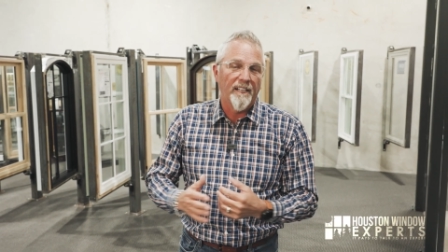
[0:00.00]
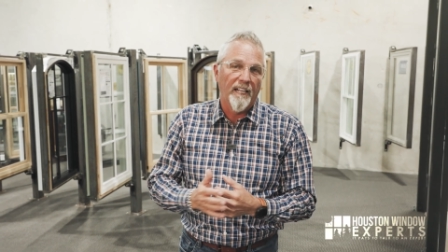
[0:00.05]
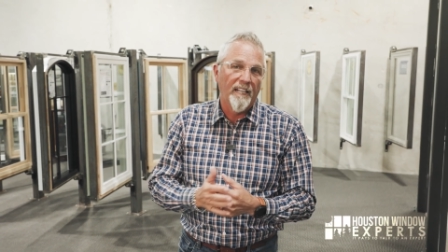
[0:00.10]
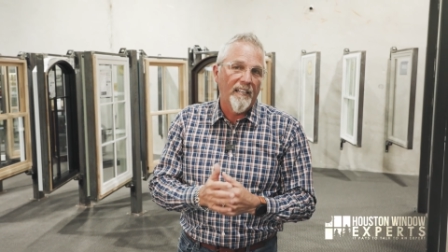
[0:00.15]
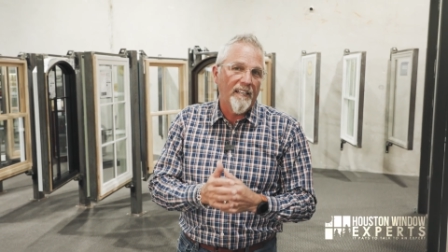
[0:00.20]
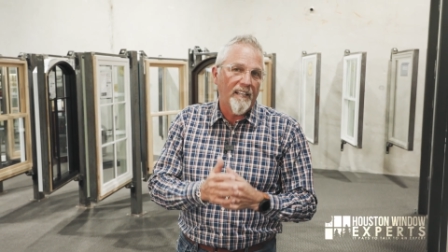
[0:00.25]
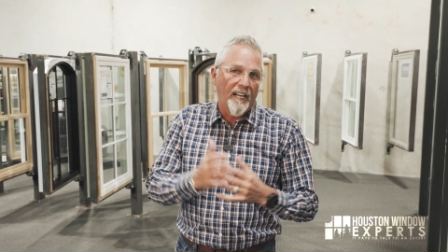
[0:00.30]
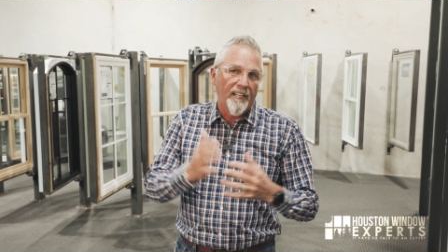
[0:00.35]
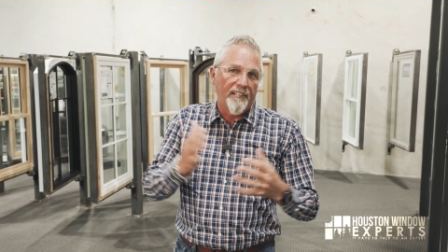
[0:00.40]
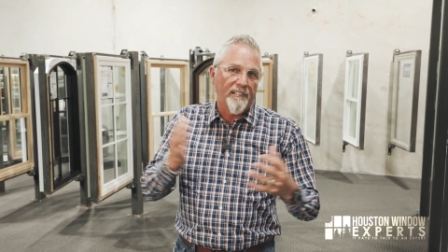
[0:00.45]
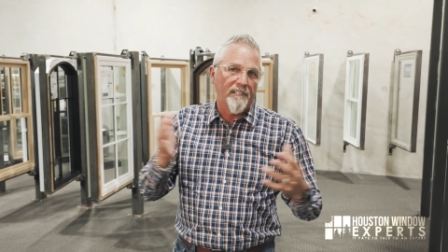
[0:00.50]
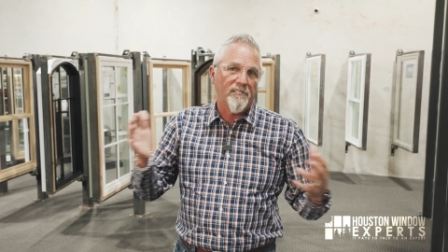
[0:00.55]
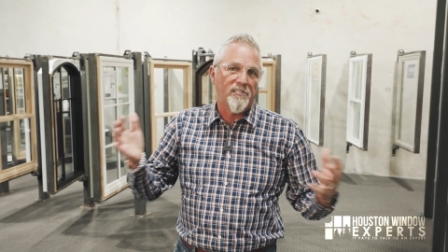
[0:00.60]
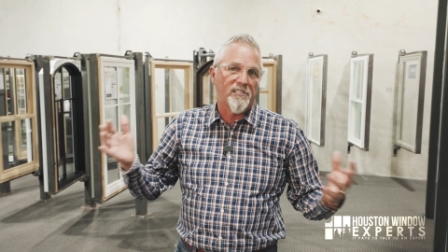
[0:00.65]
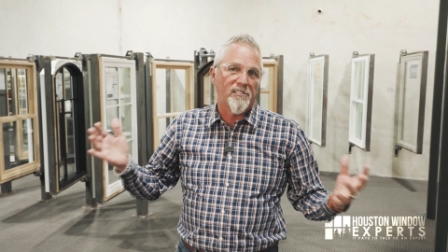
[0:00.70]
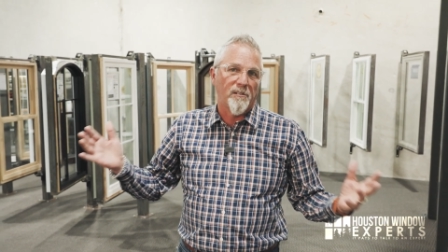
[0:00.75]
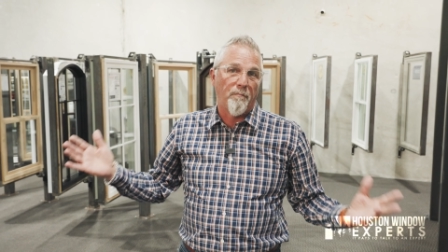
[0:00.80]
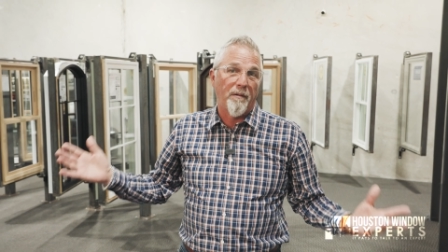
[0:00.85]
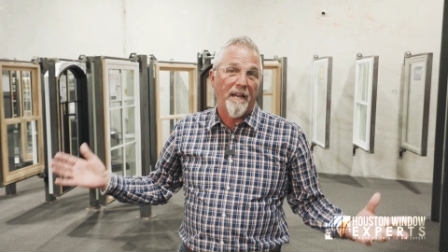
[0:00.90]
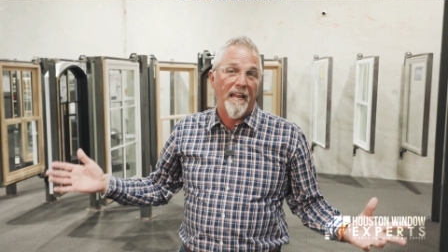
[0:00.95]
other
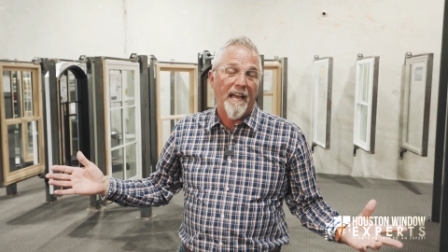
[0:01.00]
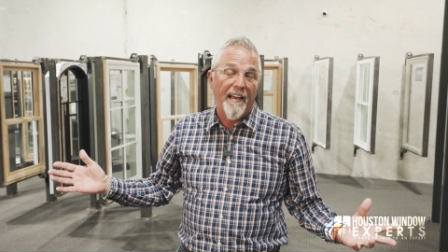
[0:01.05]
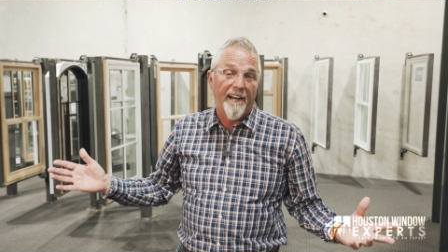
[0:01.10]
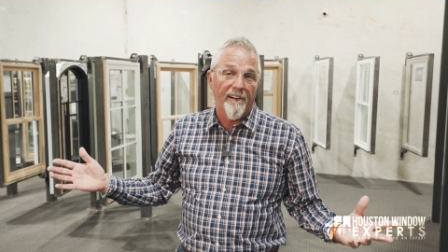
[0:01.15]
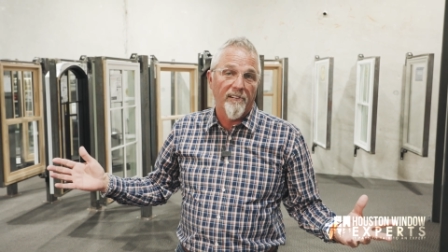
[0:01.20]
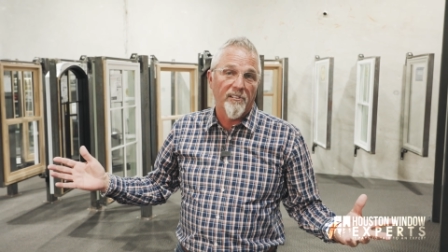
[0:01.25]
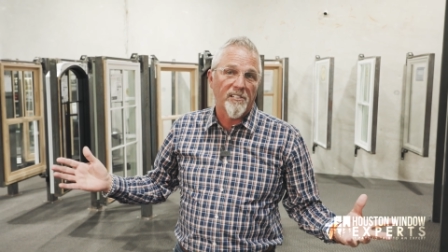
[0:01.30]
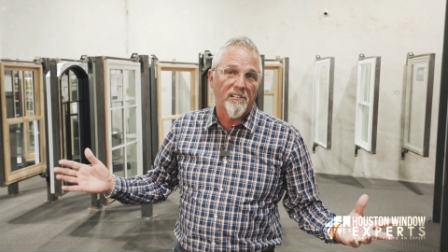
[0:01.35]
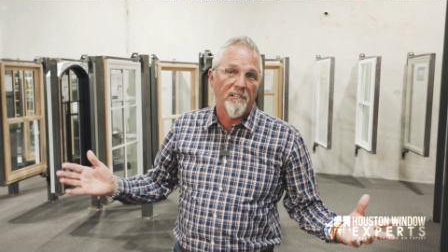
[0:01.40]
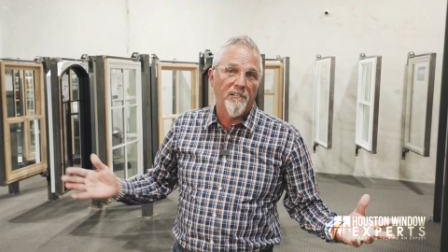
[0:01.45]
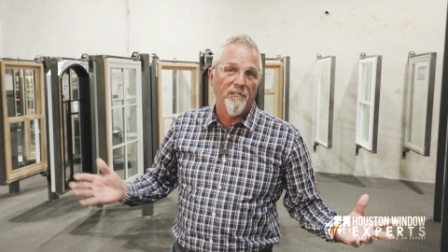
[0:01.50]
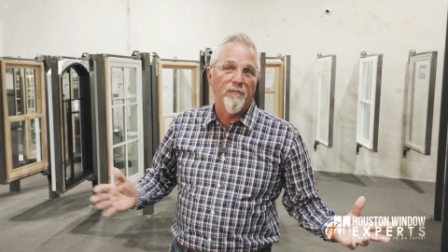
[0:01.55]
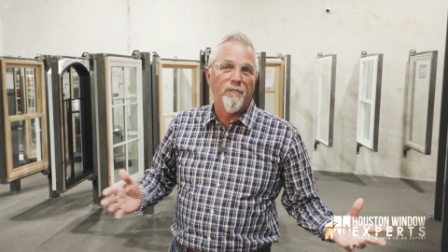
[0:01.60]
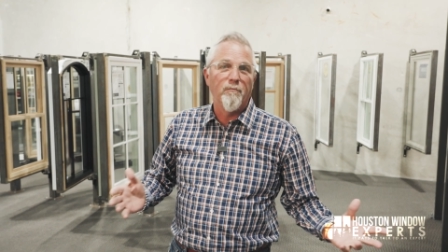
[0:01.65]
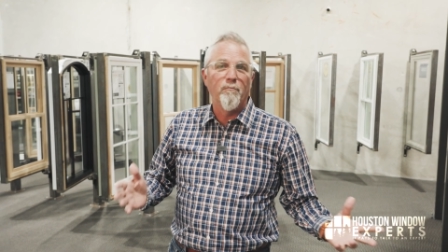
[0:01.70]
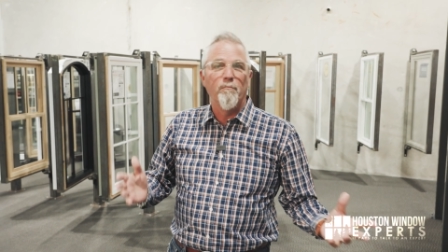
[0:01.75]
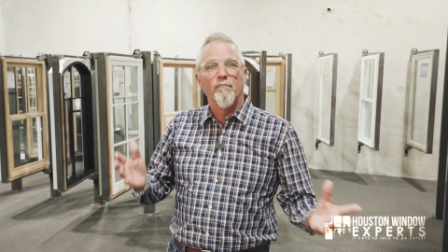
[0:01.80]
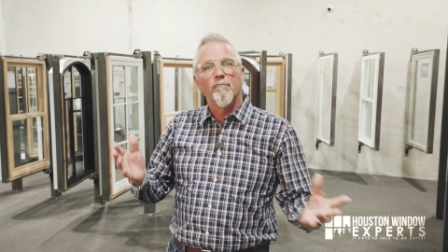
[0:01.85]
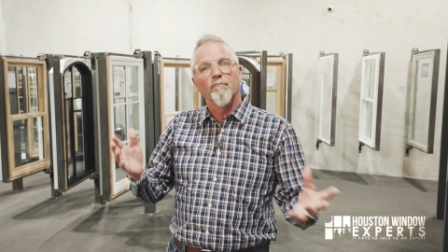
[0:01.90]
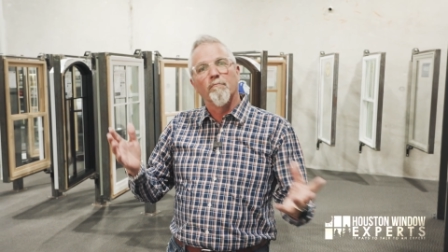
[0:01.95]
suppliers
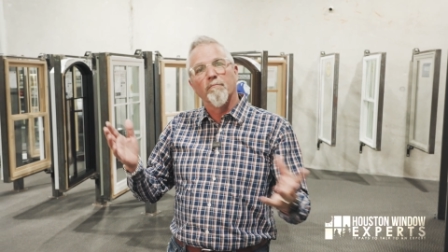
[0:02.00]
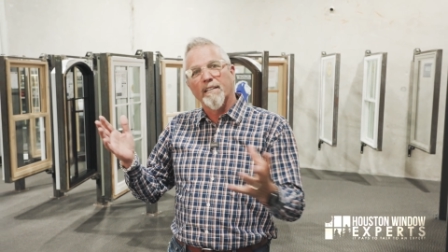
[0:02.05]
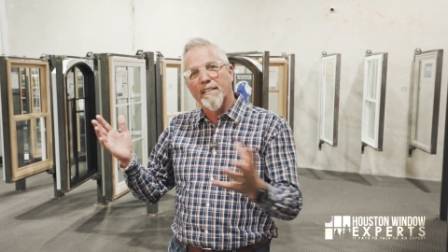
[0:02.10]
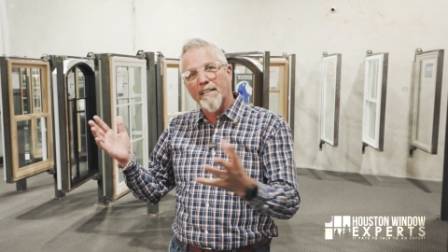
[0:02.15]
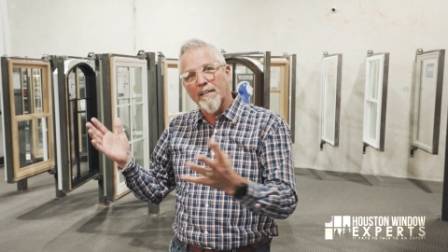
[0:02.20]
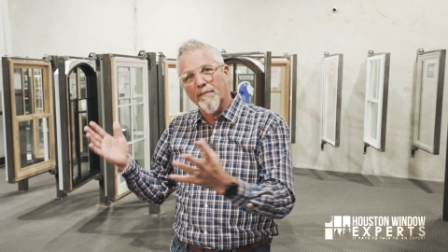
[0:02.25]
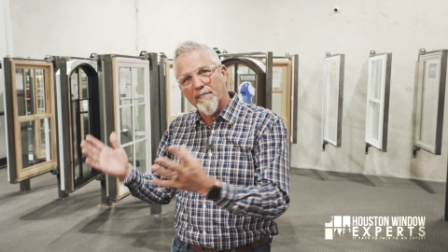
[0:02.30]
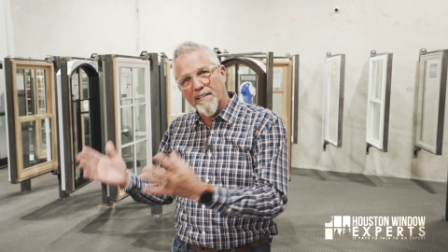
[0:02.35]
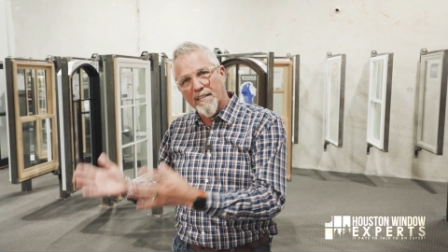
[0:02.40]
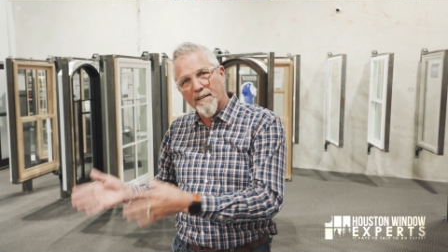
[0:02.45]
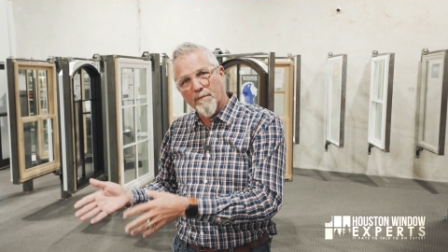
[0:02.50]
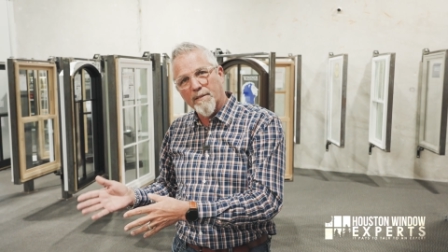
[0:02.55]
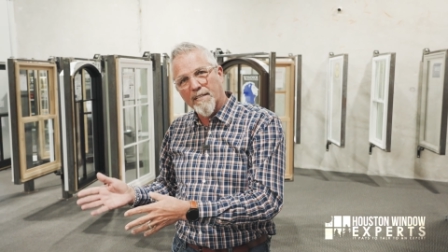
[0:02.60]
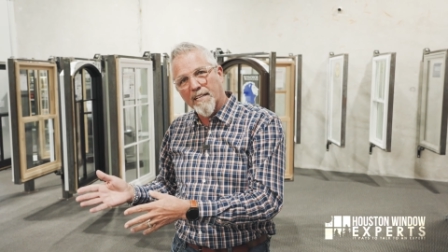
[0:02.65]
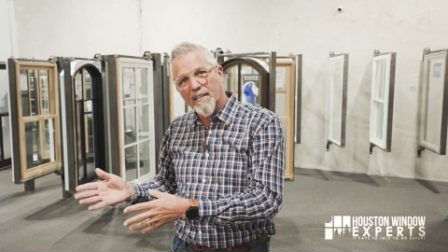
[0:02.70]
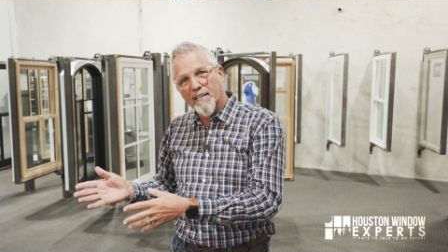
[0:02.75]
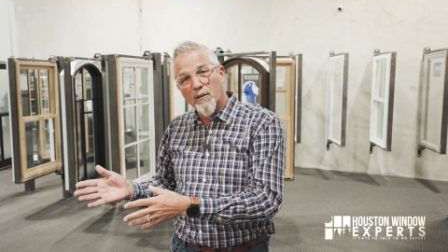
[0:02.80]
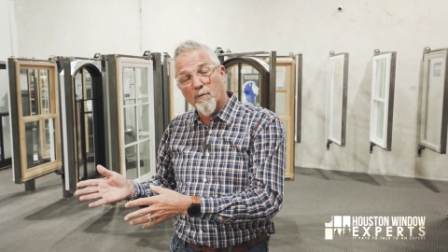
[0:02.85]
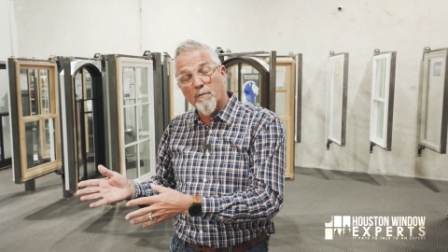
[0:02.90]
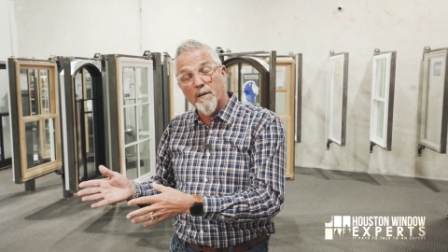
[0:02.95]
who give them the
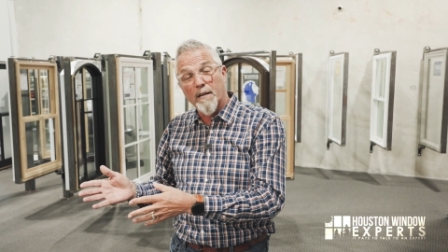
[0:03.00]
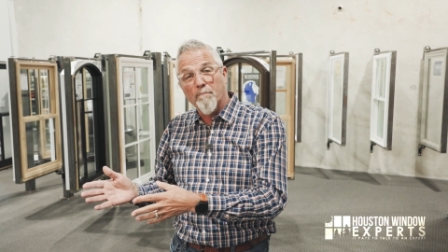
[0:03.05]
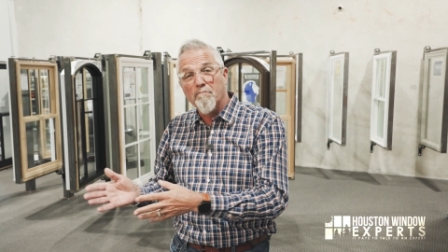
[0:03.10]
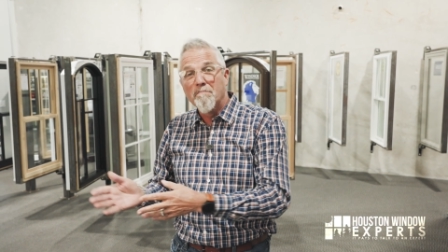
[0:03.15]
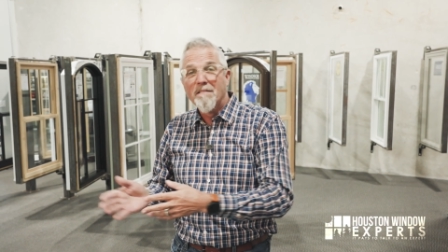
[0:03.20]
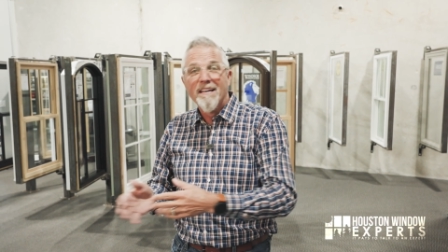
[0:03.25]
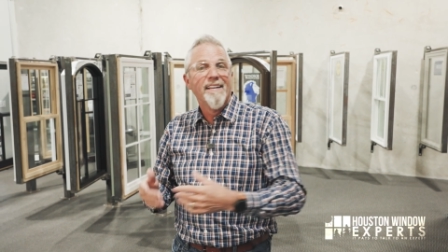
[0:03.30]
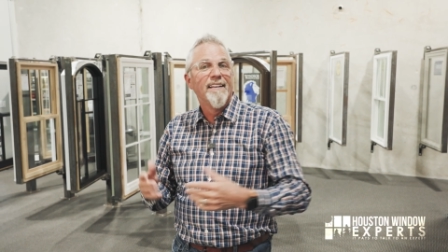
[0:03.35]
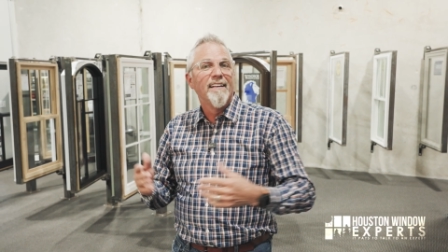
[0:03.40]
aluminum.